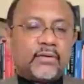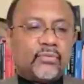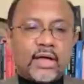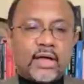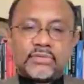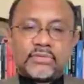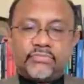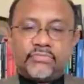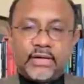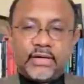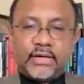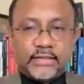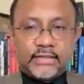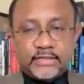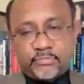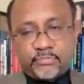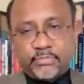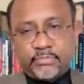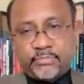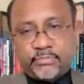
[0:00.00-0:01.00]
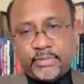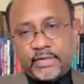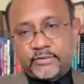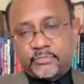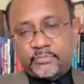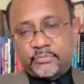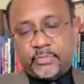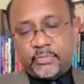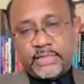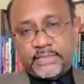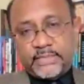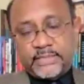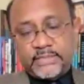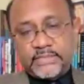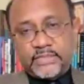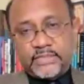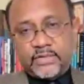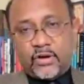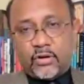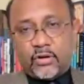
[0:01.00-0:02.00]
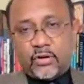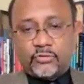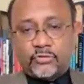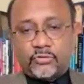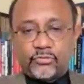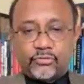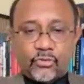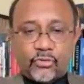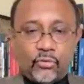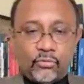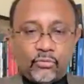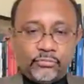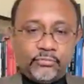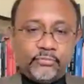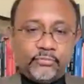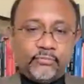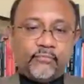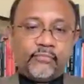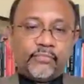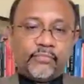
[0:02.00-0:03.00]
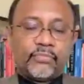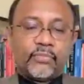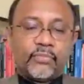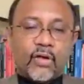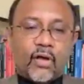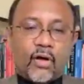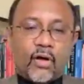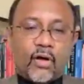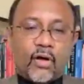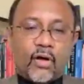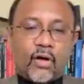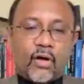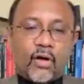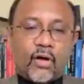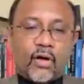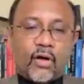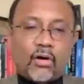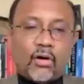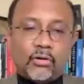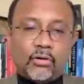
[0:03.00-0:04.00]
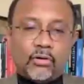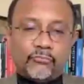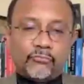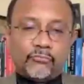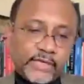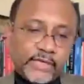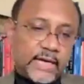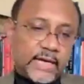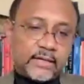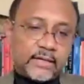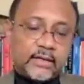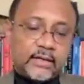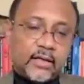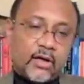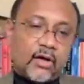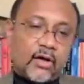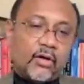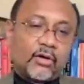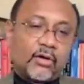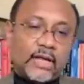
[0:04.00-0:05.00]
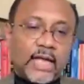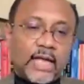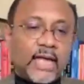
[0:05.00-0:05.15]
and who has different expertise on drone, on VR,